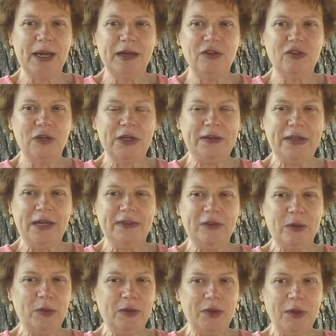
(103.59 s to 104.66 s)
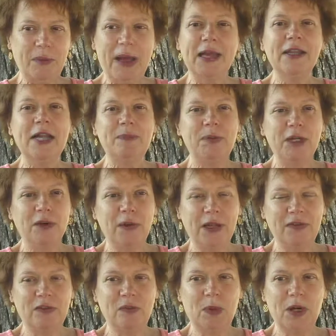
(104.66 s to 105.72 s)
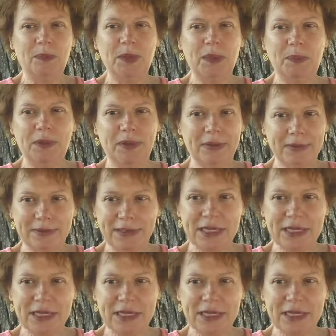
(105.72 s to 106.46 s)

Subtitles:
I enjoyed dancing with him. I like being around smart people.